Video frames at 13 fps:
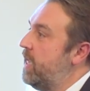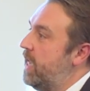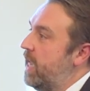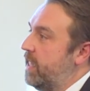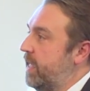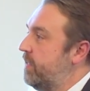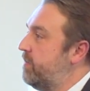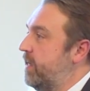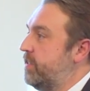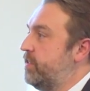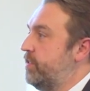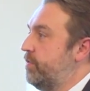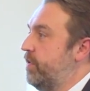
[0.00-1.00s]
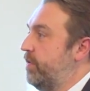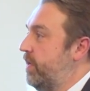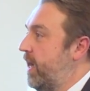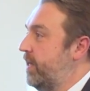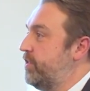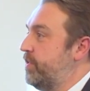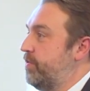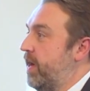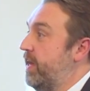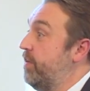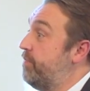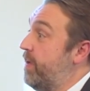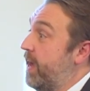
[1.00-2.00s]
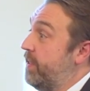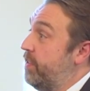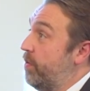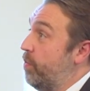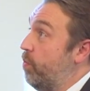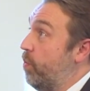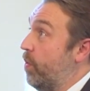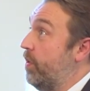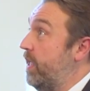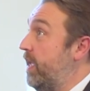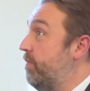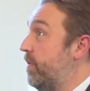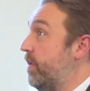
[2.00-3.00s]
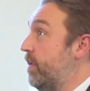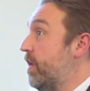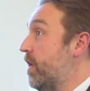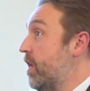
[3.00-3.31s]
Yeah, that's actually right. In fact, there weren't even